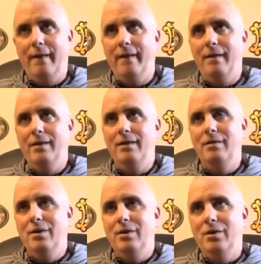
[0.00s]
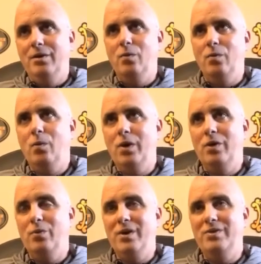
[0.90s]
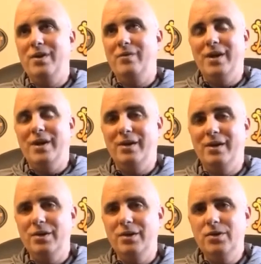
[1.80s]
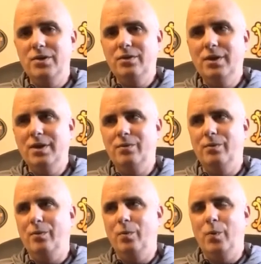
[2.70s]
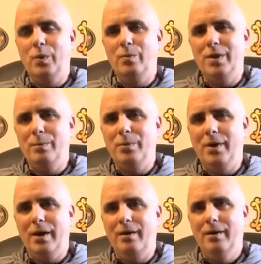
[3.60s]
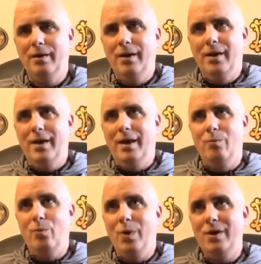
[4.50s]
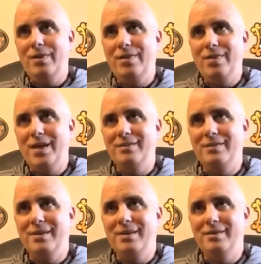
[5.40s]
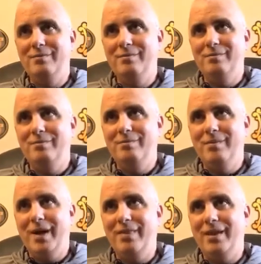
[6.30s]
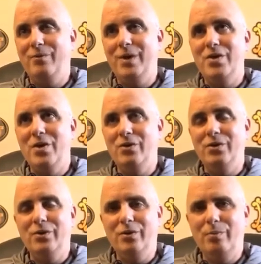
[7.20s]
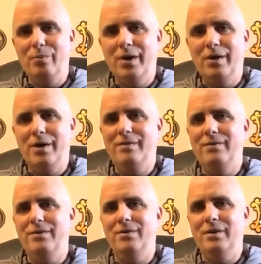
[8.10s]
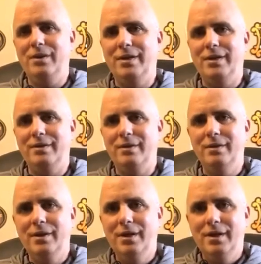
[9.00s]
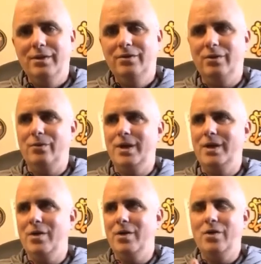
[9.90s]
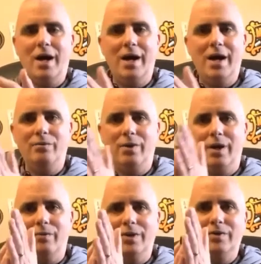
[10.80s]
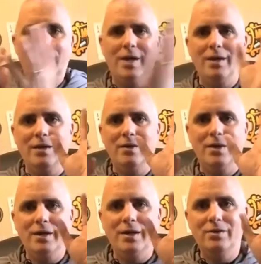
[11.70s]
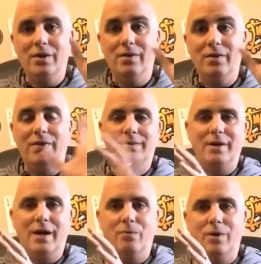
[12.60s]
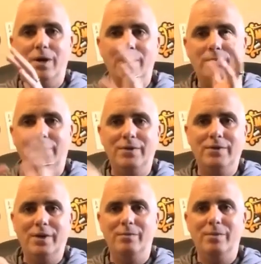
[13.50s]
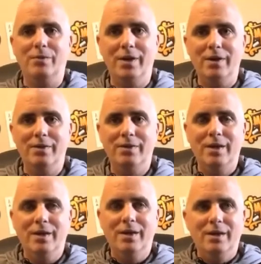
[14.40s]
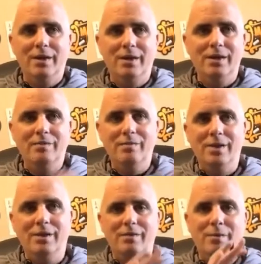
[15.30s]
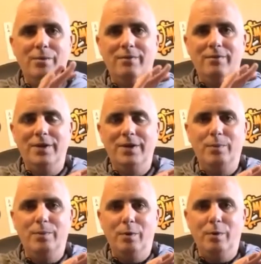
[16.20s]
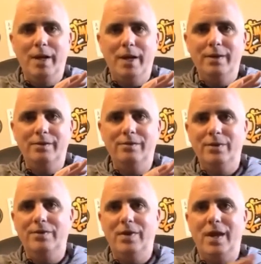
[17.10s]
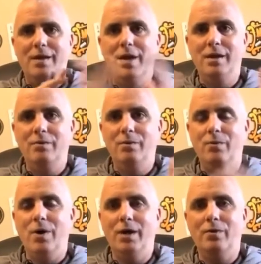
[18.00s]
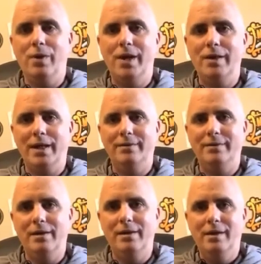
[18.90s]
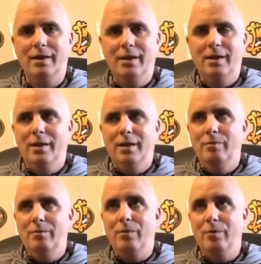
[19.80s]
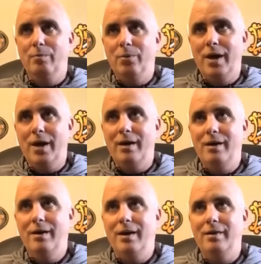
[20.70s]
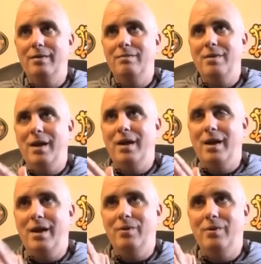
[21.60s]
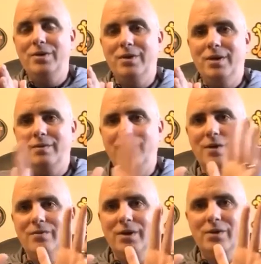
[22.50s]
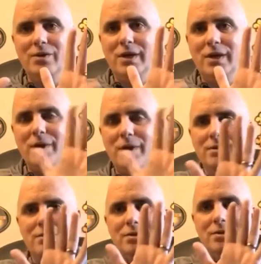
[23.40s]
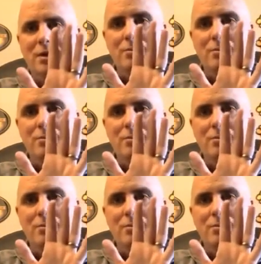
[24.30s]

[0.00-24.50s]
And, you know, one of the ones I would encourage you would be the prayer. And one of the things that I think we don't do with prayer enough is to listen. So we go to God and, and we say, you know, he, here's all the things that I want. Please help me with. Um, let, let me pray for these people about this. We say amen and we walk away and that's it. But with prayer, I, I want you to, you know, if you're going to do 10 minutes,